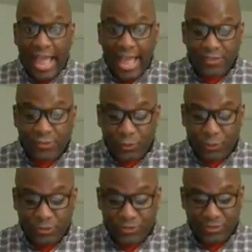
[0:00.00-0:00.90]
As
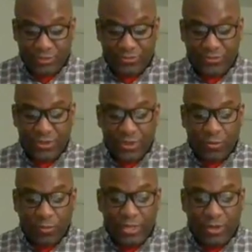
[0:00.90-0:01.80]
Christians,
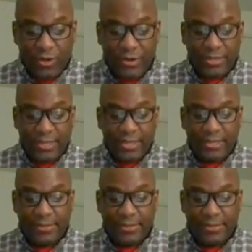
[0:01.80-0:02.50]
we are